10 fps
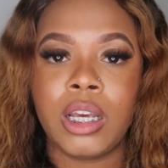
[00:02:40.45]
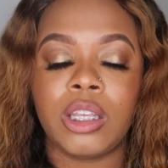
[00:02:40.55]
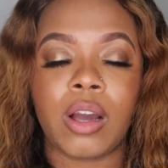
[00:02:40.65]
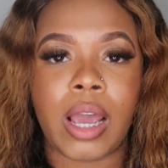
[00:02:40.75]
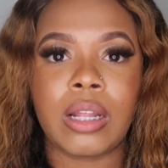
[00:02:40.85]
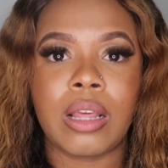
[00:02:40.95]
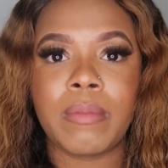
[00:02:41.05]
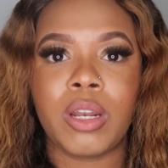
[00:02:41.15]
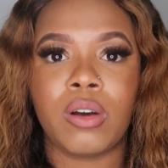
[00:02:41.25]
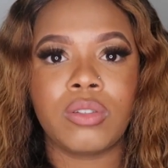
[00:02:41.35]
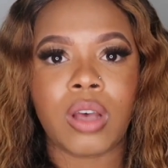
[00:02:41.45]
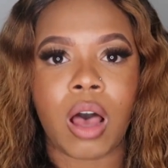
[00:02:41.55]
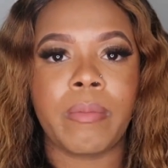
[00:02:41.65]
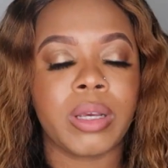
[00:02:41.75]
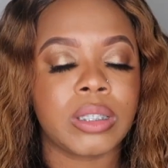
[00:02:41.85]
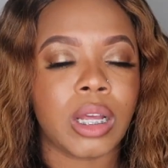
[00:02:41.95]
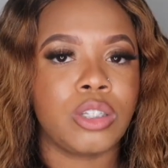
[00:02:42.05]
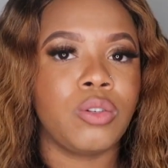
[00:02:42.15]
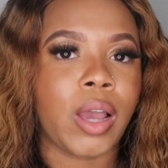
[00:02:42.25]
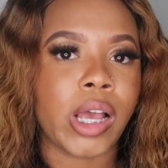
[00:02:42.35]
Y'all gotta let me know topics
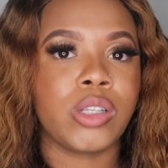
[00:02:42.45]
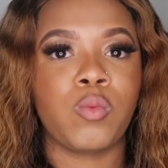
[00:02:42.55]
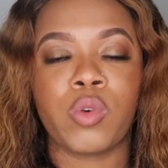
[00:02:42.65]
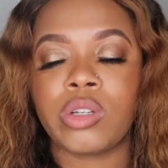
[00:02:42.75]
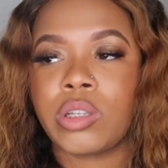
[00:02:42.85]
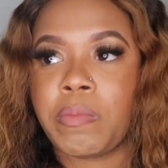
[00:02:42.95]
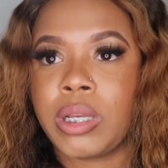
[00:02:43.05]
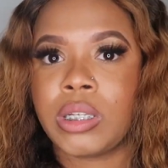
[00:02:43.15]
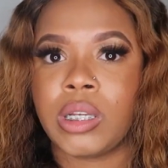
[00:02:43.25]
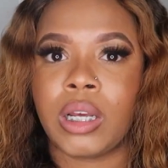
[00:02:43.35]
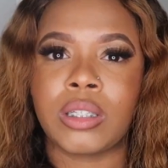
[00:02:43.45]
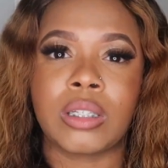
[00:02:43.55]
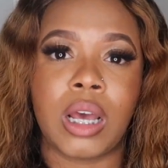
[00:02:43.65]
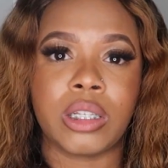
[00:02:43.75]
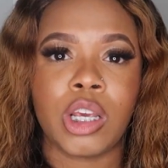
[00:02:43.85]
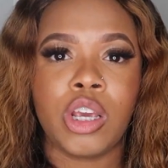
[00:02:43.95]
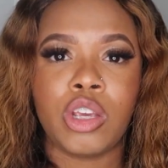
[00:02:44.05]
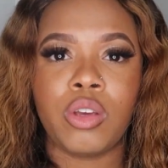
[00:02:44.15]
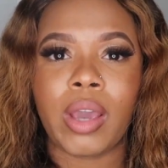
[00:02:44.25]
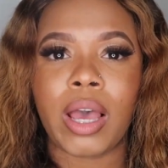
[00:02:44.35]
that you guys want me to discuss.
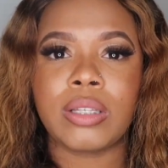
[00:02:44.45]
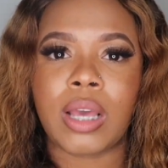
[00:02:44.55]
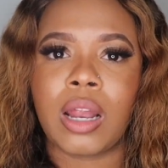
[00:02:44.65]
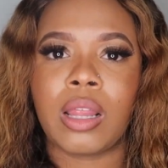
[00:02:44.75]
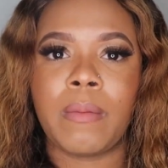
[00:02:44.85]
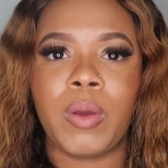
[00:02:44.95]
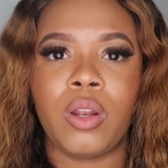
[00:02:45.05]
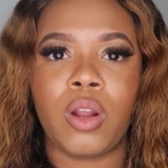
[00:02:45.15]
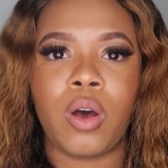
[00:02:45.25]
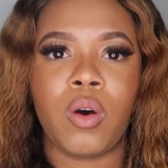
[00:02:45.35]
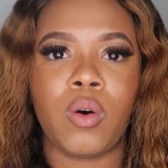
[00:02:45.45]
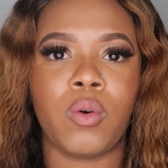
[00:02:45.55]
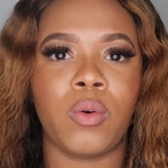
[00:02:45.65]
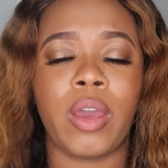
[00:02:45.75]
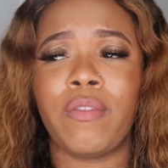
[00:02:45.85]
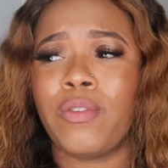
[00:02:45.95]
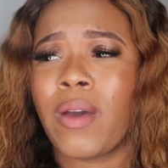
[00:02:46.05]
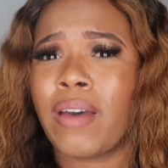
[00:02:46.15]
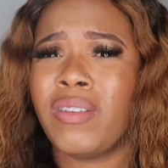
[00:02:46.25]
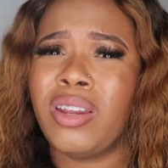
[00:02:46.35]
You guys gotta let me know if you
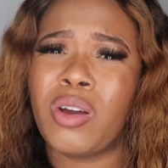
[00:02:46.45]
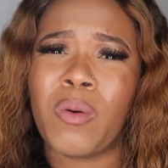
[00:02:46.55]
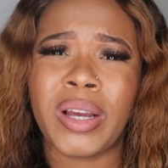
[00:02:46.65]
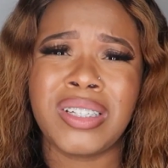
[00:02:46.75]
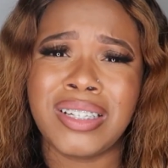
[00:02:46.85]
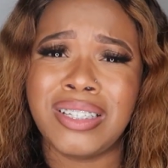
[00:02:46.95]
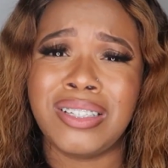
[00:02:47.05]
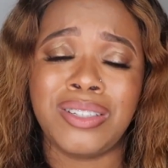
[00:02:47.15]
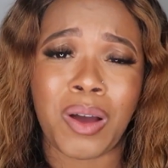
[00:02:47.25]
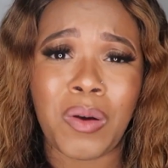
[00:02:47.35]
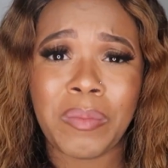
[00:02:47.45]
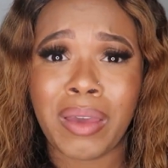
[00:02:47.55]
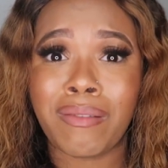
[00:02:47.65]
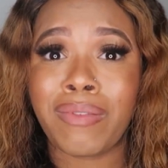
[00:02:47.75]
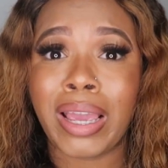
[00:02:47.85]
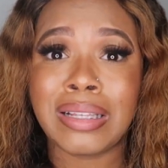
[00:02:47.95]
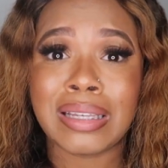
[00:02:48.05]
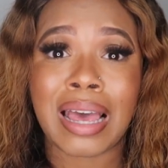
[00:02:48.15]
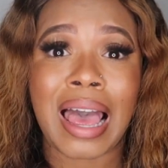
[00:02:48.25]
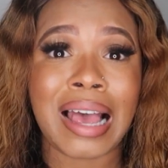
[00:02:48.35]
have any questions. Don't be afraid
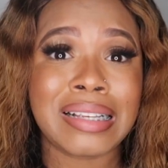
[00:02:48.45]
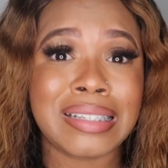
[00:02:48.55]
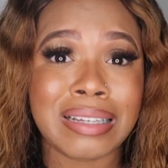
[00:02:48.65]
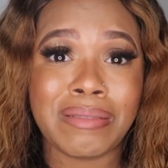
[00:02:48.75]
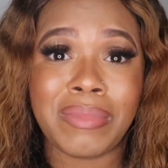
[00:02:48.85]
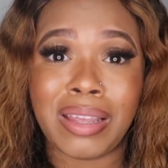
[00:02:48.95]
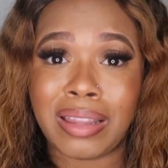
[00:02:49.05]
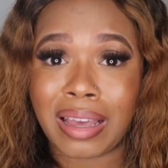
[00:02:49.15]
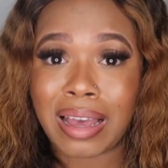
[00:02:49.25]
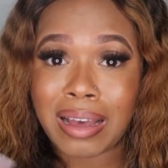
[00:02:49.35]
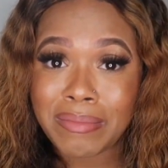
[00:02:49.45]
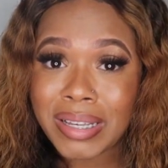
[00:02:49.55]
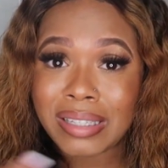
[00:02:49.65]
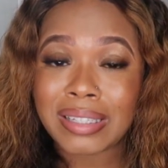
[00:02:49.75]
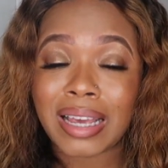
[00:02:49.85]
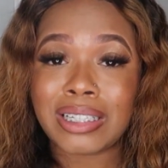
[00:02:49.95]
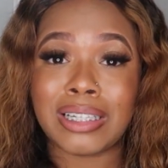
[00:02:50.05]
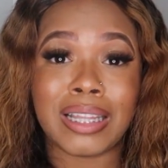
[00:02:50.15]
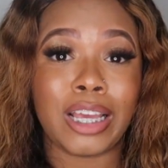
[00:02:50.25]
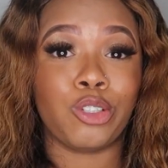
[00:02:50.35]
to ask them in the comment
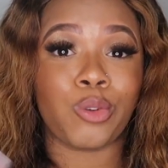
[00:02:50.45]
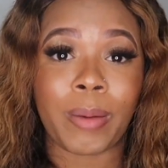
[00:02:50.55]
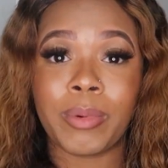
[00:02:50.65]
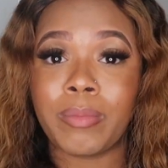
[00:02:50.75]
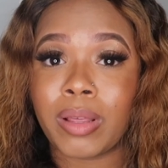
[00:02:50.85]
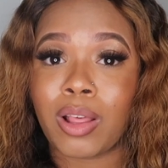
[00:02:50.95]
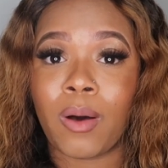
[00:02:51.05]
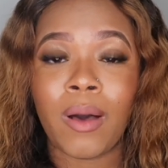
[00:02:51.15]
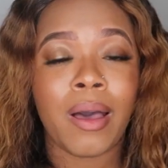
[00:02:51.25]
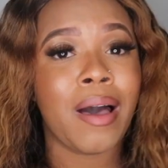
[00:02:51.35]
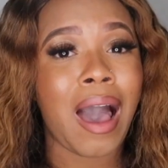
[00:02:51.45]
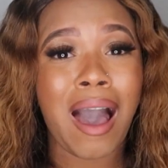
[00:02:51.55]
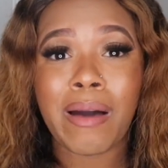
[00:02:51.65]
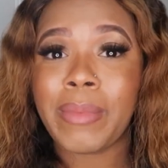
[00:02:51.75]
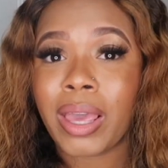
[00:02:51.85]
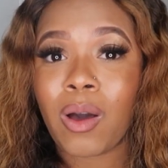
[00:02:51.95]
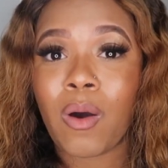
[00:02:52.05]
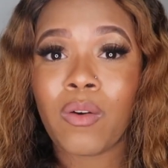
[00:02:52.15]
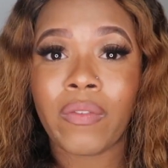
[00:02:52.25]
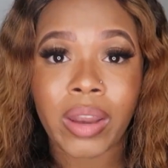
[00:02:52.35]
section. Like, drop them below. I'll make a
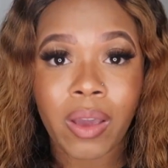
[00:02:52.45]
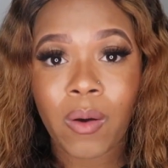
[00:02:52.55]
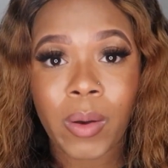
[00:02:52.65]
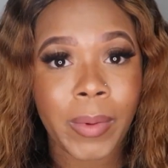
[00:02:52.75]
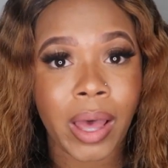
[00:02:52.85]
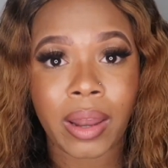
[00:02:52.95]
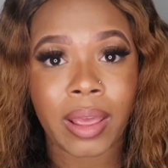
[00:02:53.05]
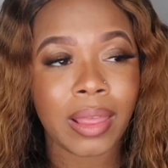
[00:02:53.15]
whole video about it.